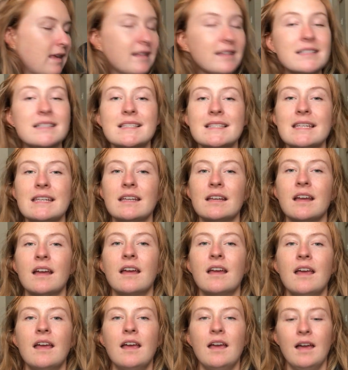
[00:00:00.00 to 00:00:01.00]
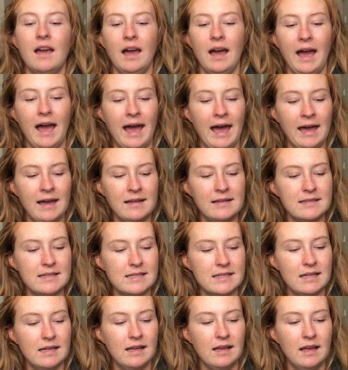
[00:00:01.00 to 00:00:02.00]
Let's see, a
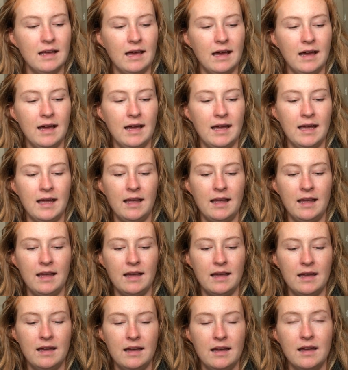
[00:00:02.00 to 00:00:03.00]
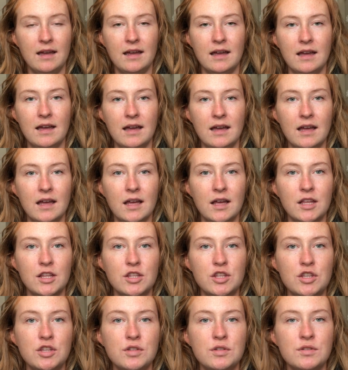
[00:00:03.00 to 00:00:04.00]
hat. I
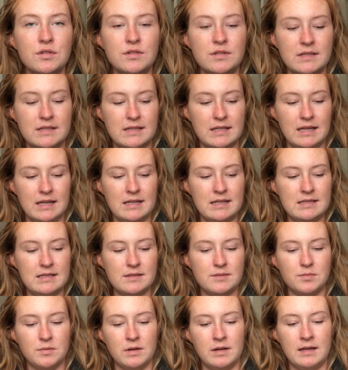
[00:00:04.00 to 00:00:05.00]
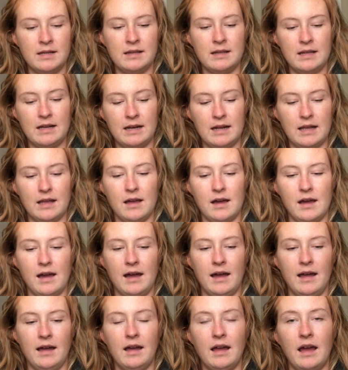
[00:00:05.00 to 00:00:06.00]
use this one that I
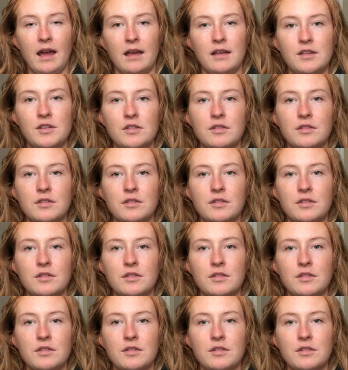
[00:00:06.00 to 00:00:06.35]
got at